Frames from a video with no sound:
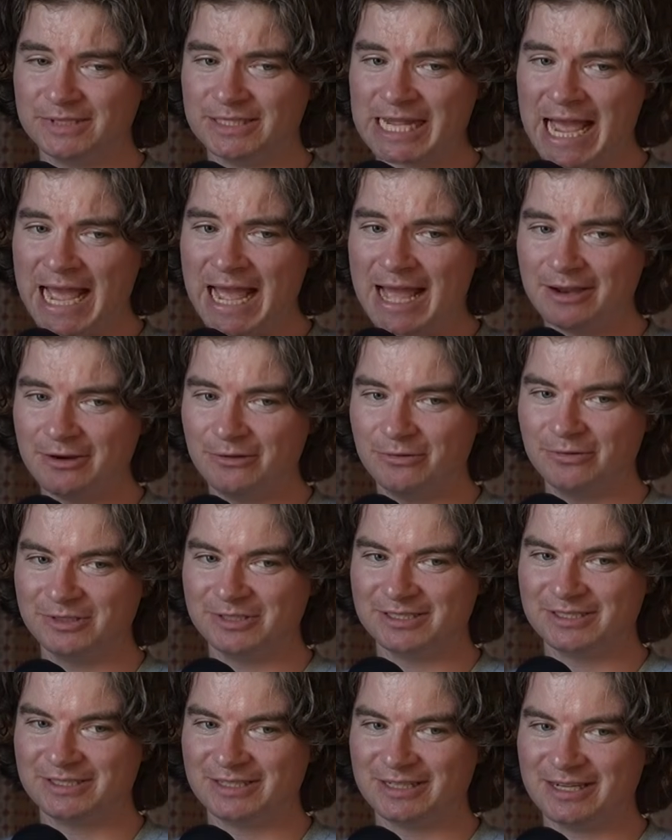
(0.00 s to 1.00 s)
dad
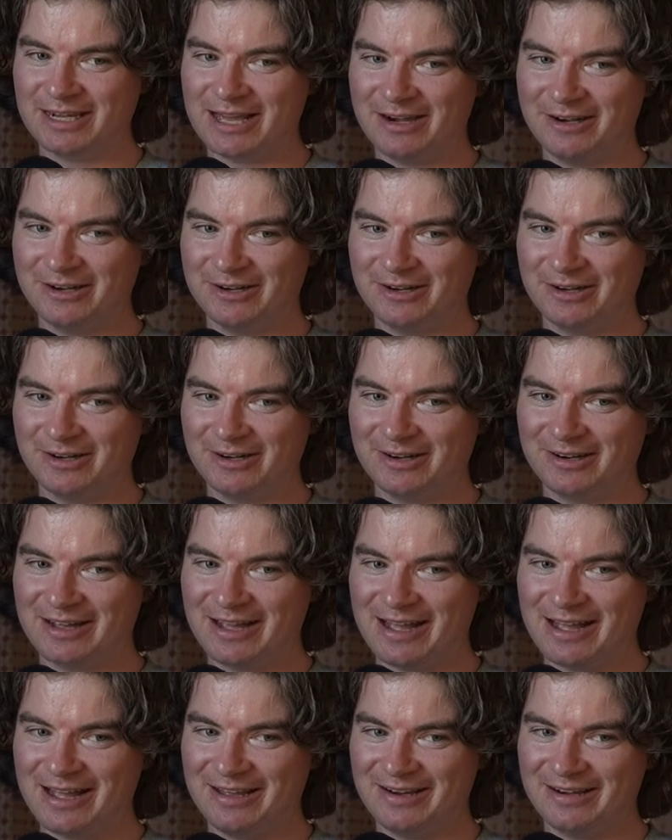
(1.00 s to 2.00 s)
was the editor
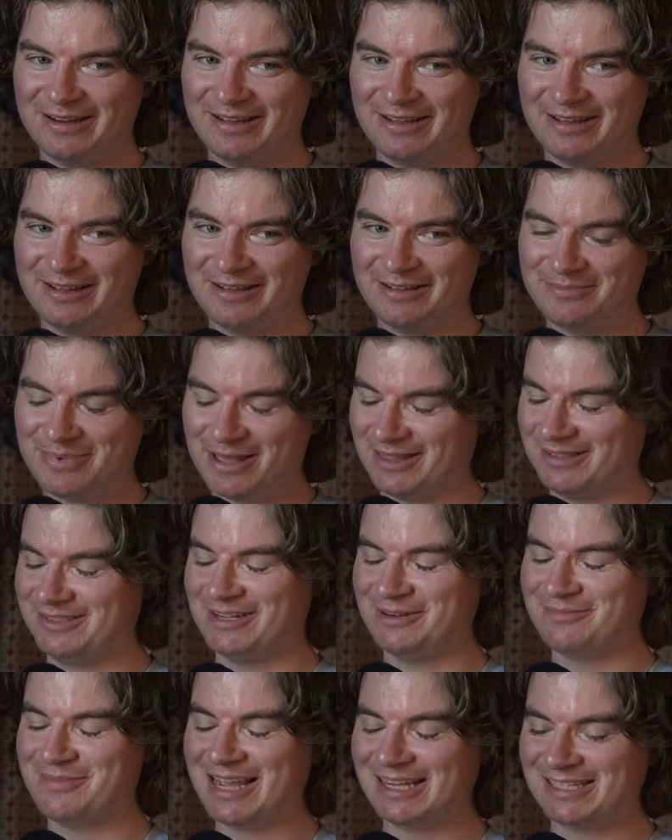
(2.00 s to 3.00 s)
at
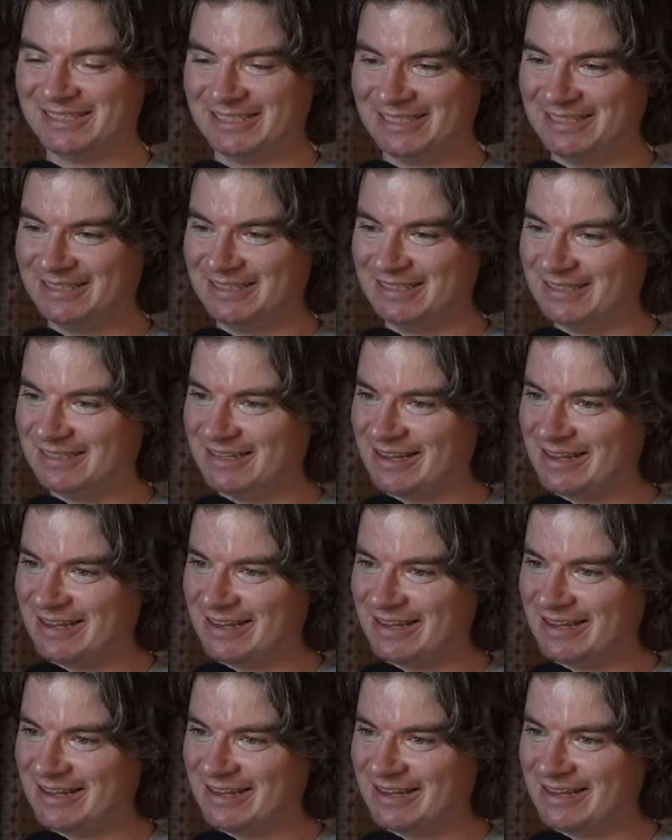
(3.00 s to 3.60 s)
Peloton magazine.